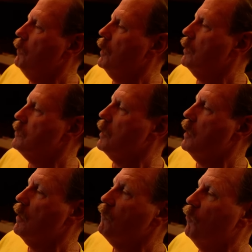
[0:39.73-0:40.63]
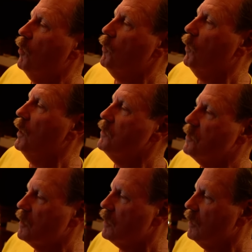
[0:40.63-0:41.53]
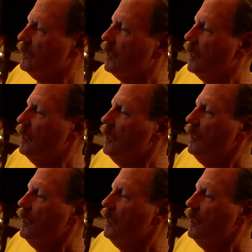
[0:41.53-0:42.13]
because I can't afford one, sir. Okay.